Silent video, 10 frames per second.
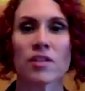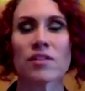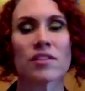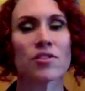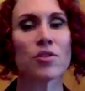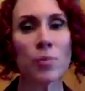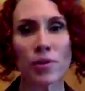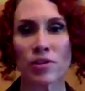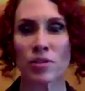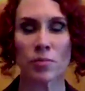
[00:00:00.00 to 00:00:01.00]
and
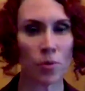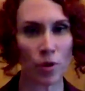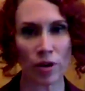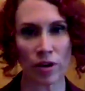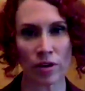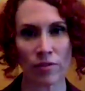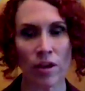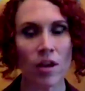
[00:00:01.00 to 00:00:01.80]
super supportive,